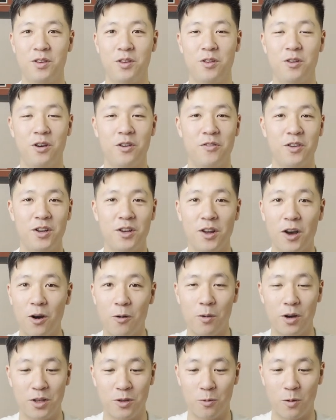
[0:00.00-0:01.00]
don't even know
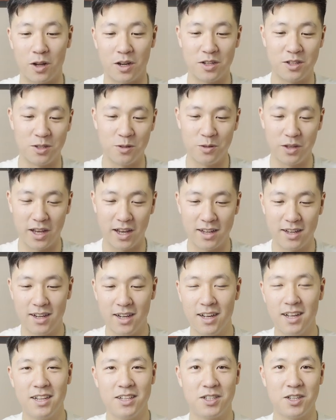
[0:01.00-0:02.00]
what you want to do yet.
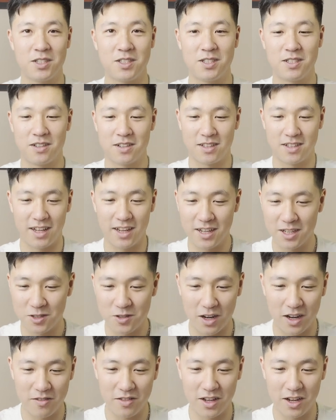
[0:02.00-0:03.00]
Just take a
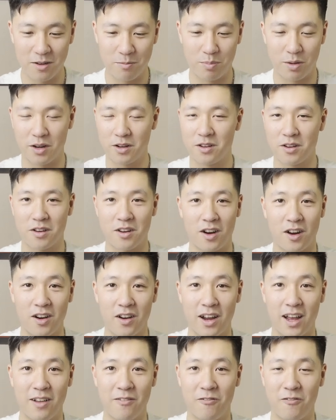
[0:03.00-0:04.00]
drive there, park your
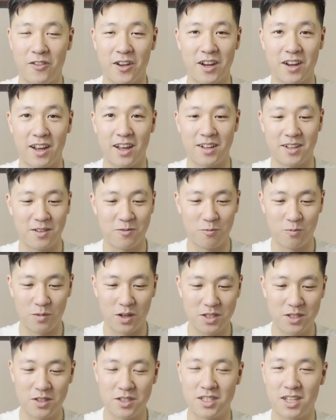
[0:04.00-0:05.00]
car, and
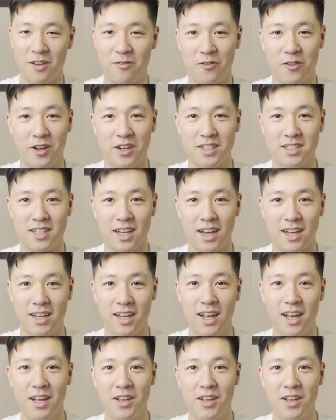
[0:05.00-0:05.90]
once you step foot inside,